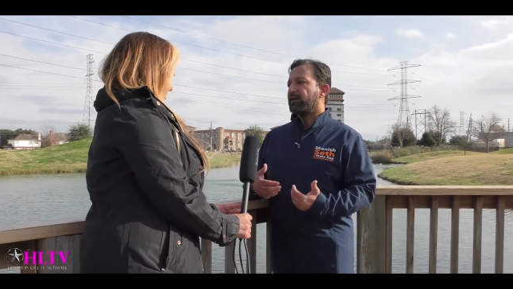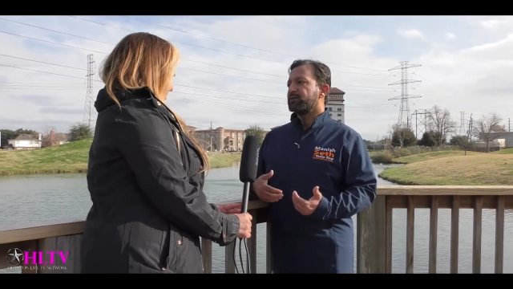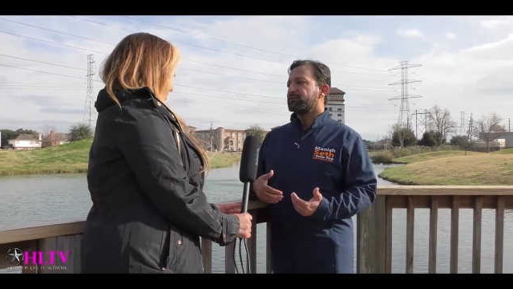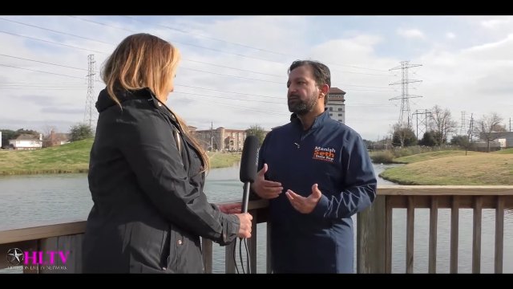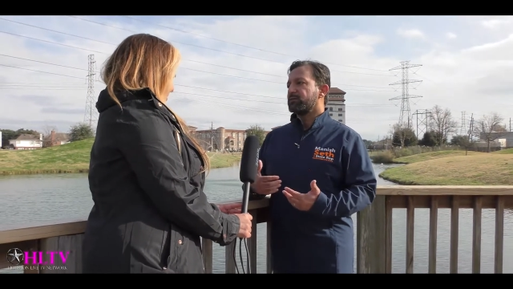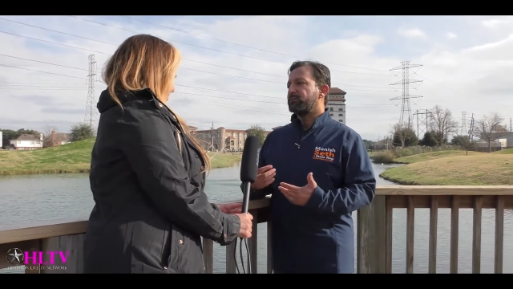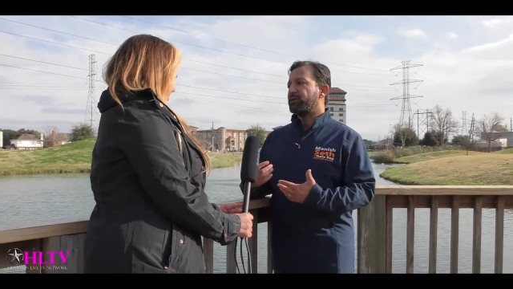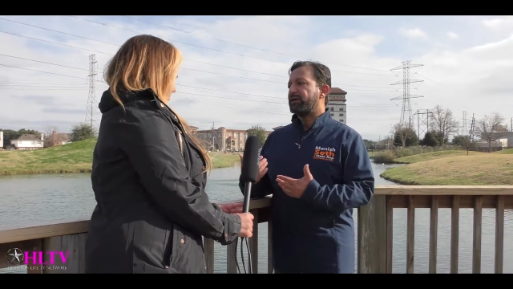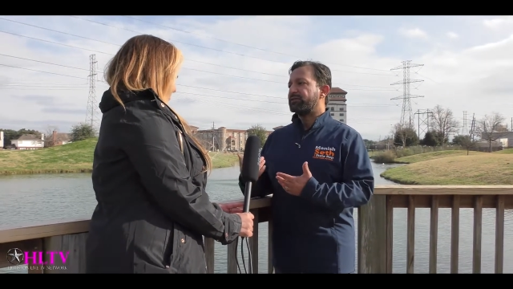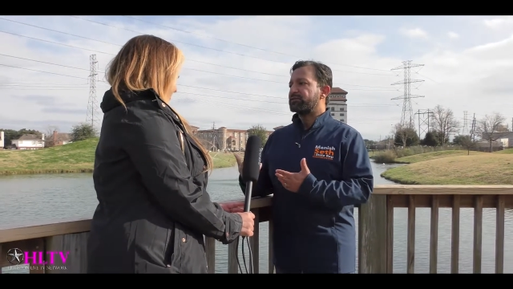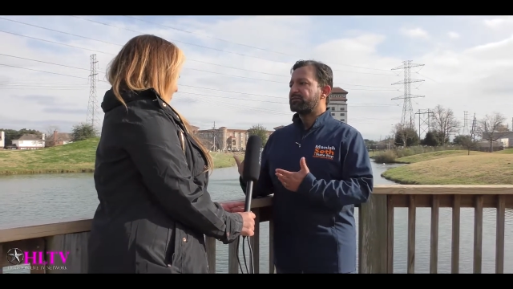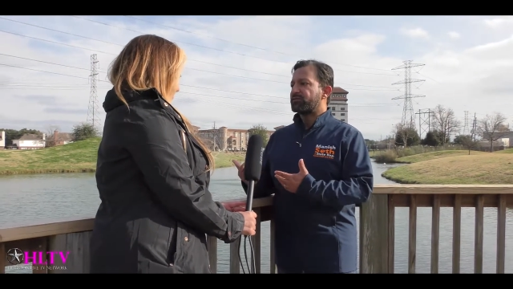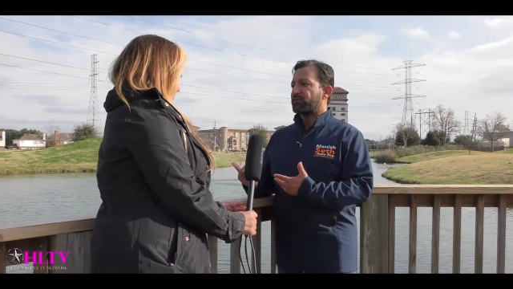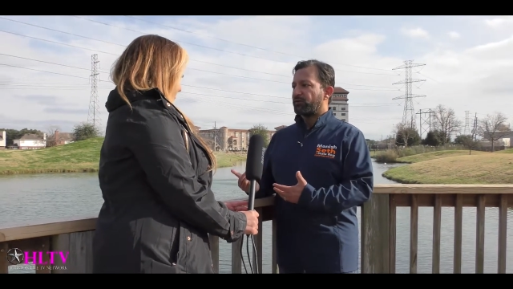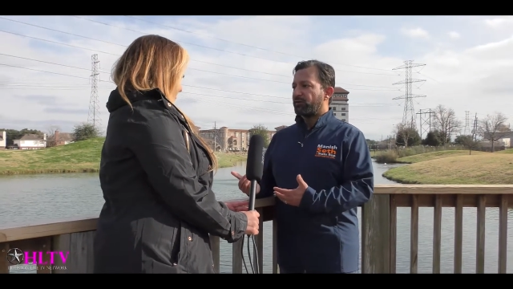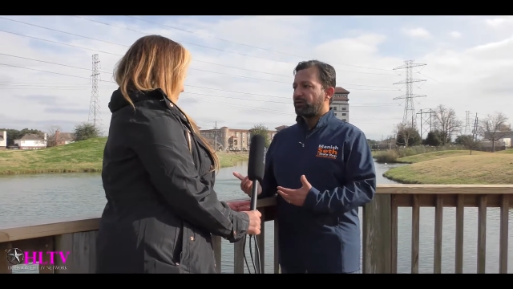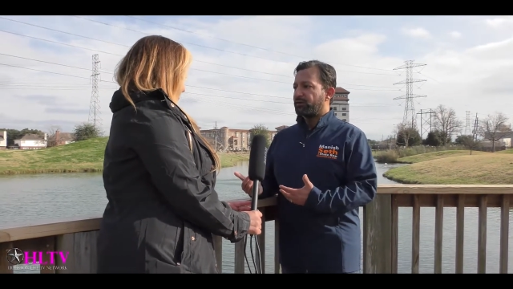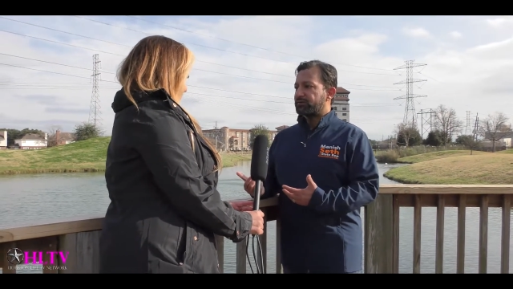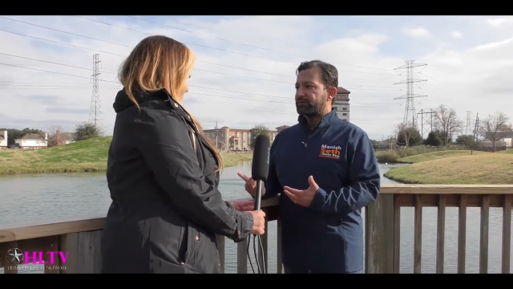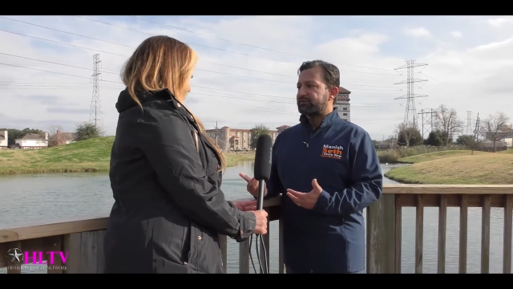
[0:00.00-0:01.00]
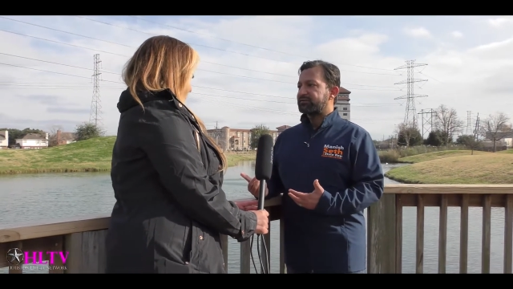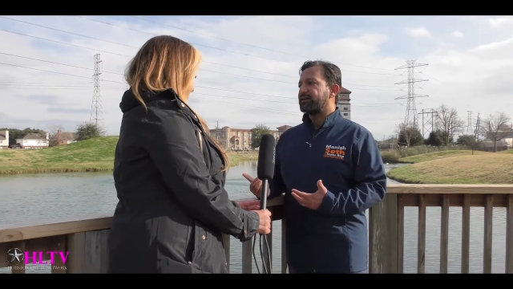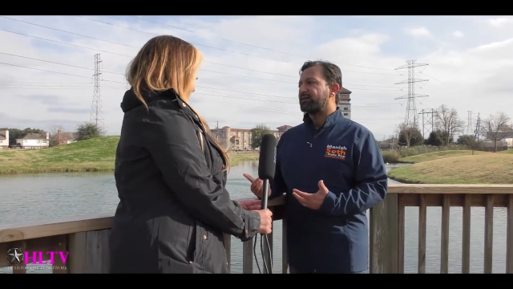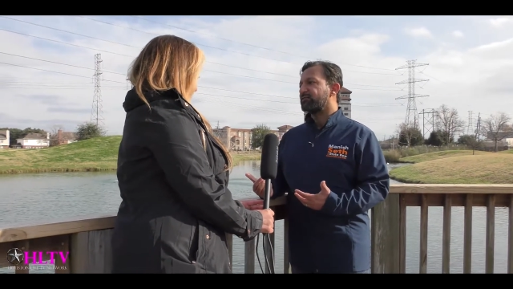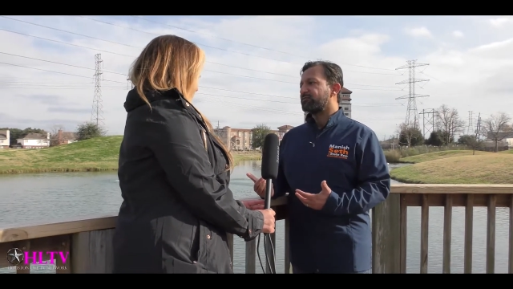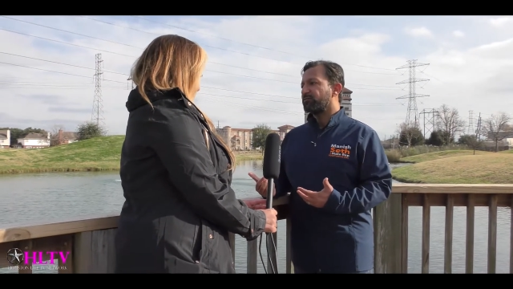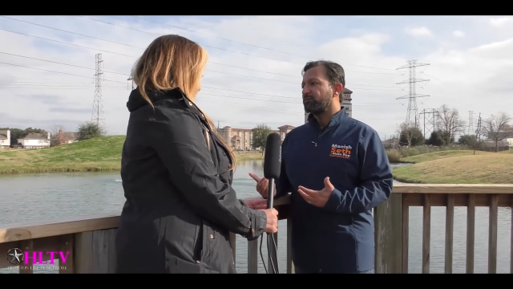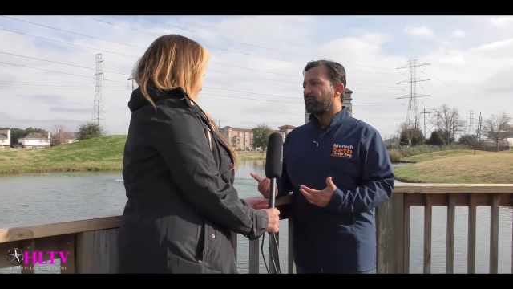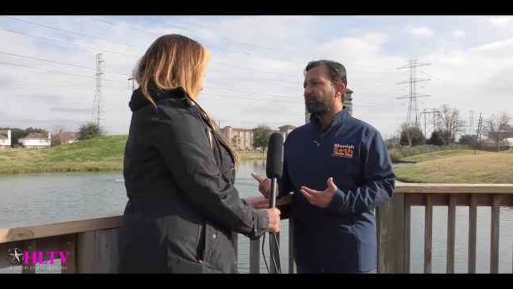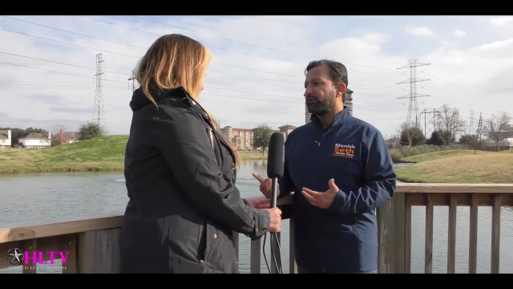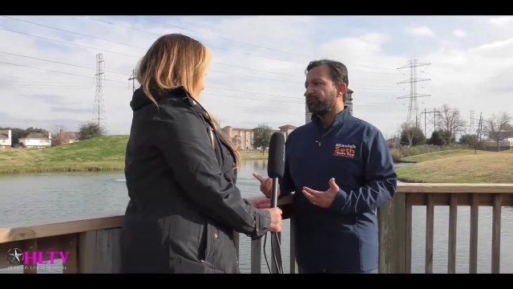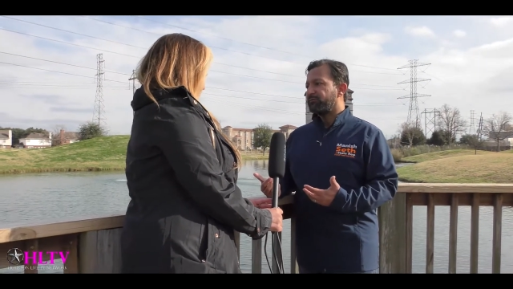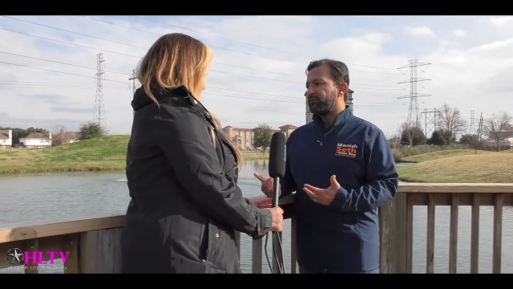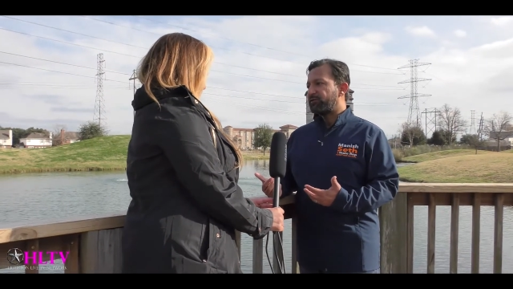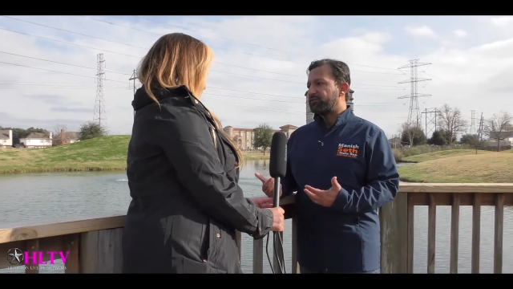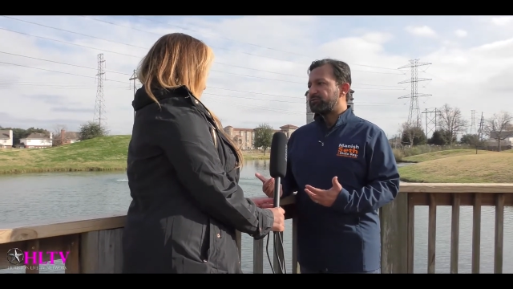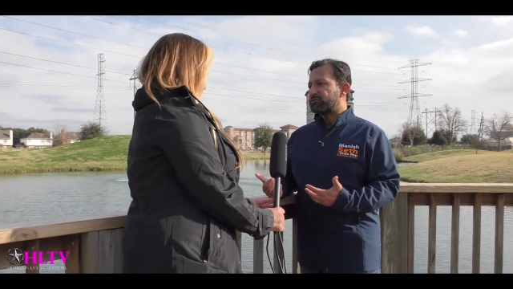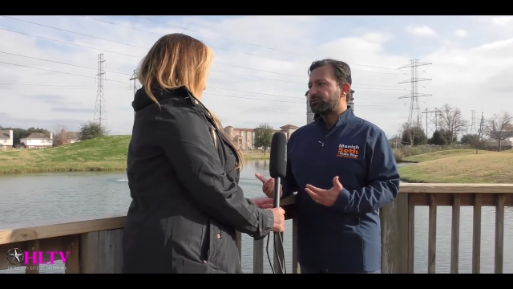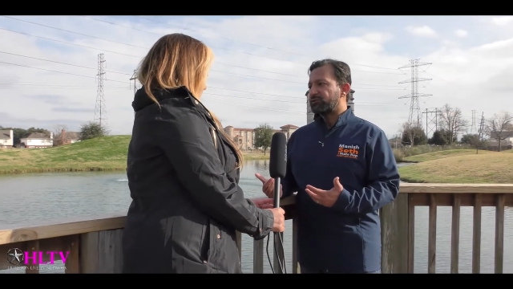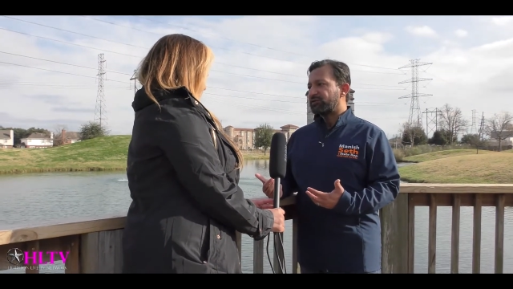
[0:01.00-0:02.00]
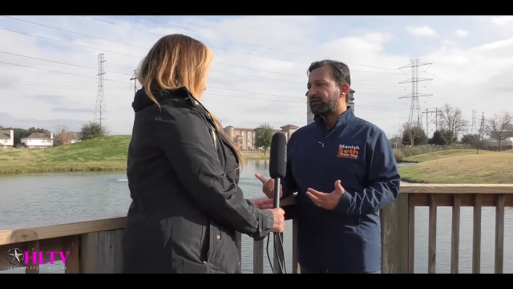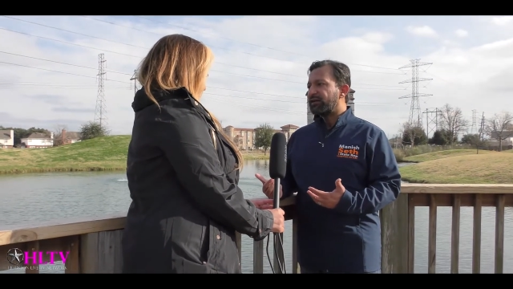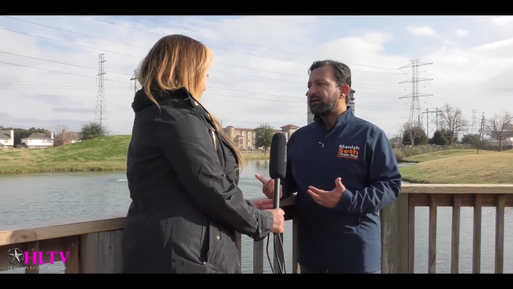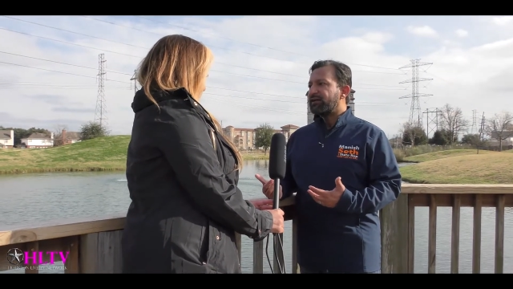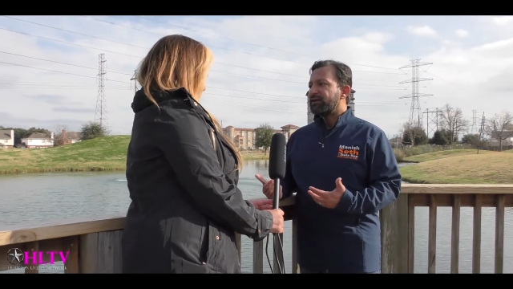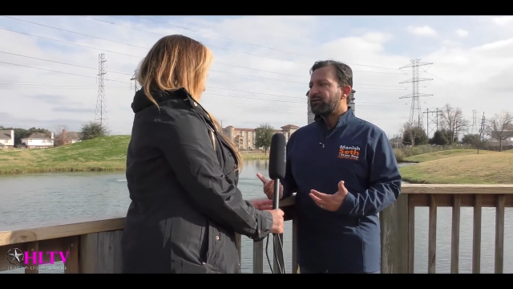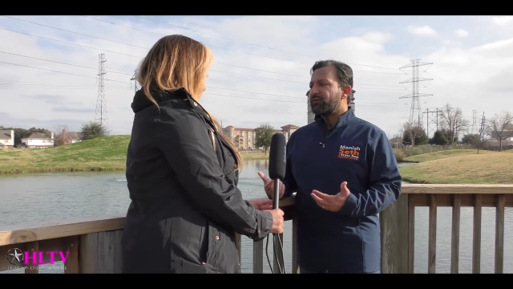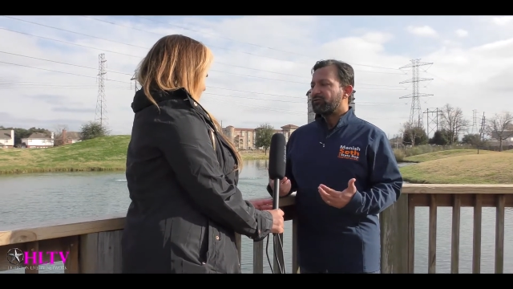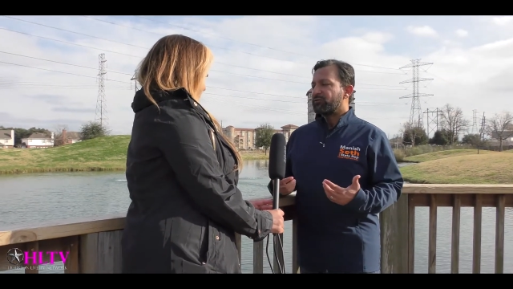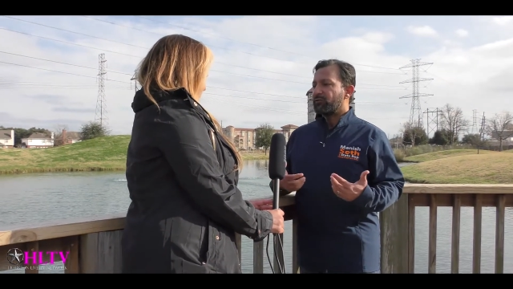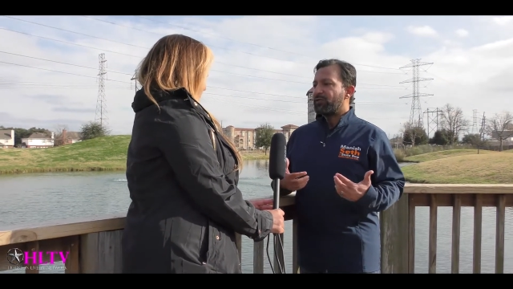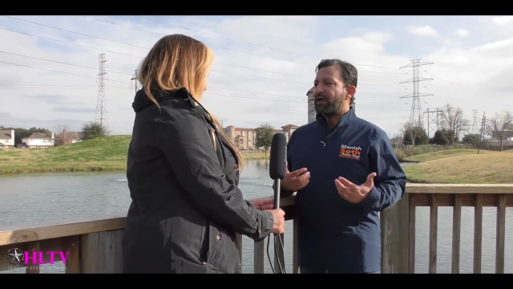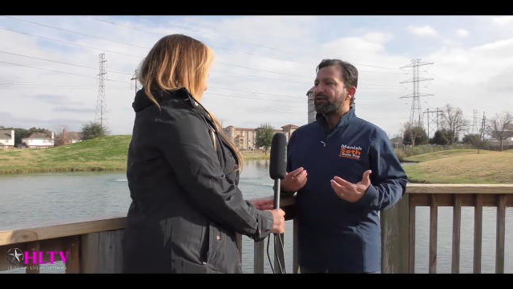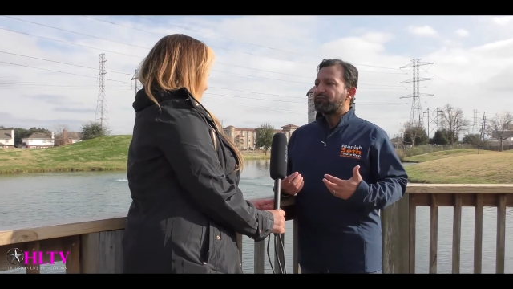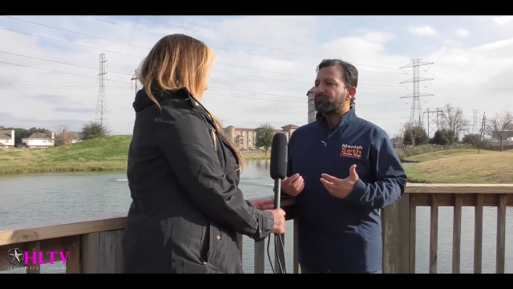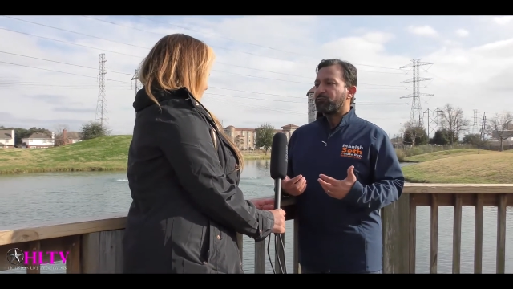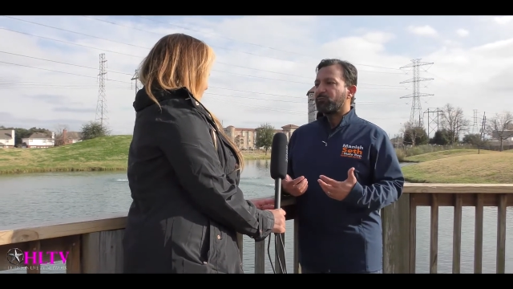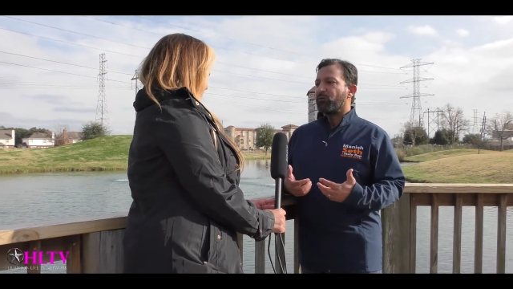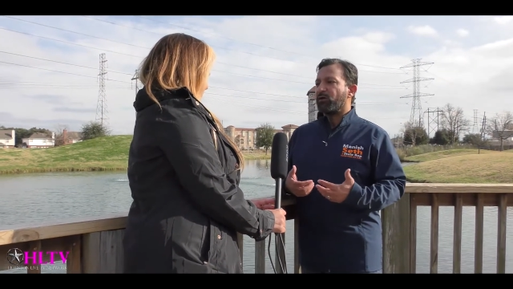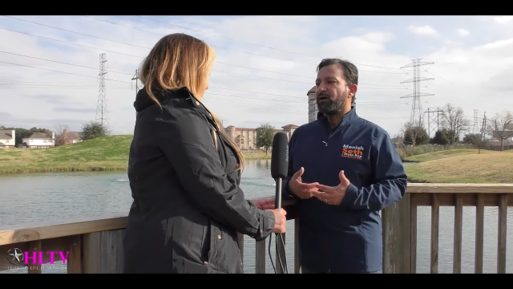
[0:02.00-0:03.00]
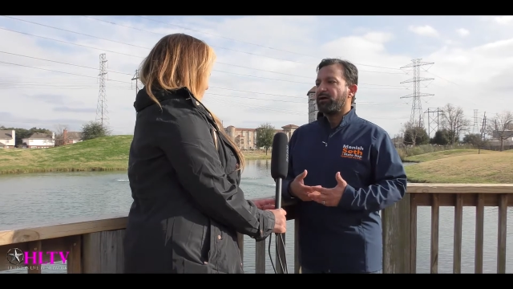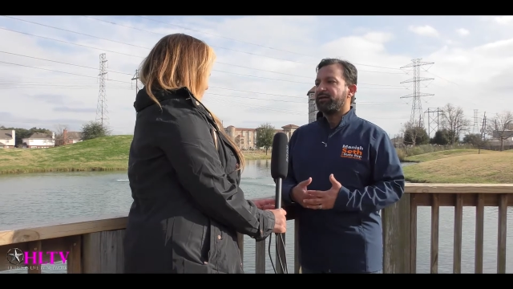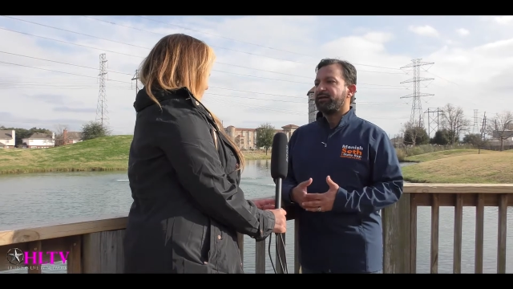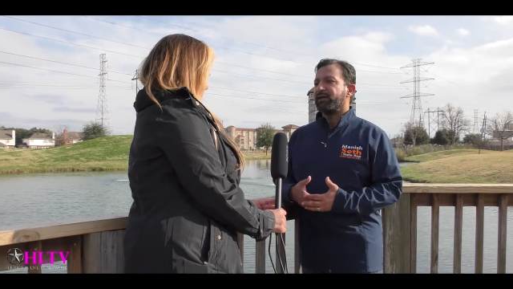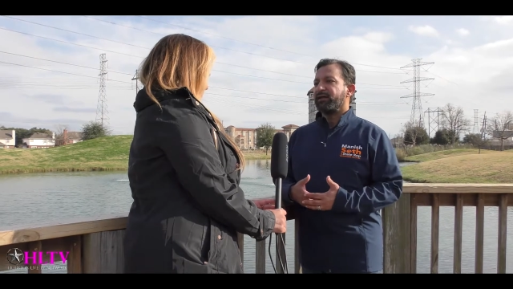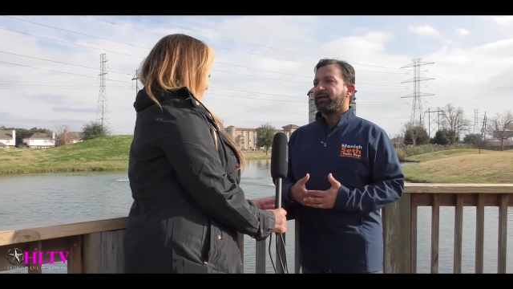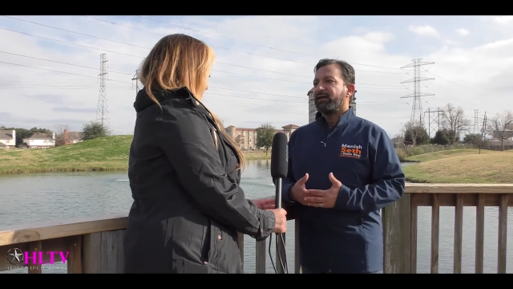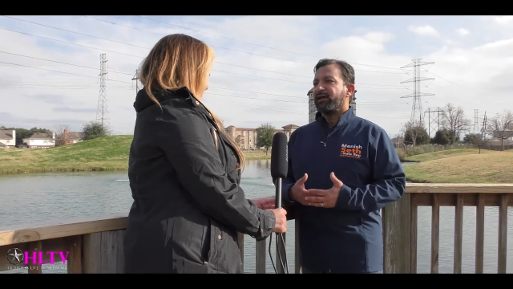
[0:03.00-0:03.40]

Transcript: to make this area successful in the future. So that's one.